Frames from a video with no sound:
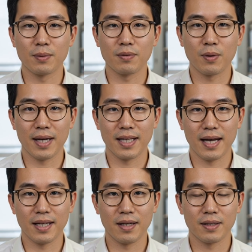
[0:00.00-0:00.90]
for light eye
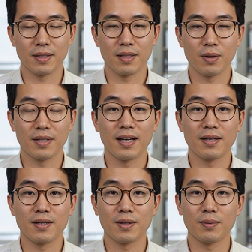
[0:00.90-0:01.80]
color,
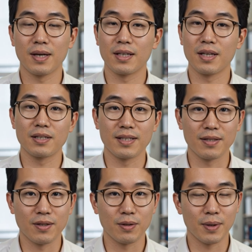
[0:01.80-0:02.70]
OCA2 and
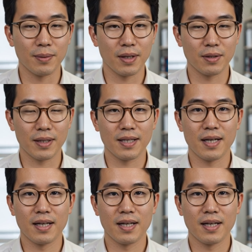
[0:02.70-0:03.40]
HERC2 primarily,